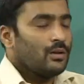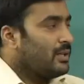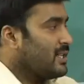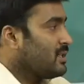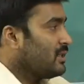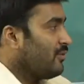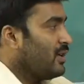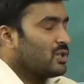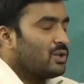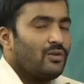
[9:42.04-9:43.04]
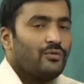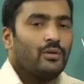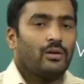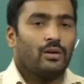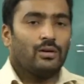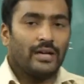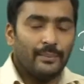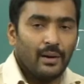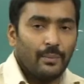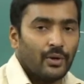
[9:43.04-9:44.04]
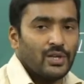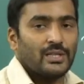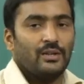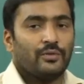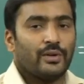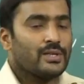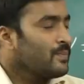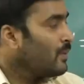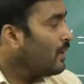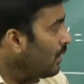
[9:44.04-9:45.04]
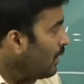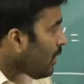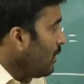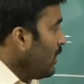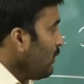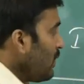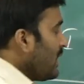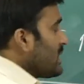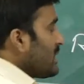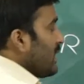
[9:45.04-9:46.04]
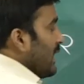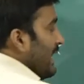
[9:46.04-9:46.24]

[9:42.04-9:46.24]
That is the definition of uh, terminal potential difference. If you consider an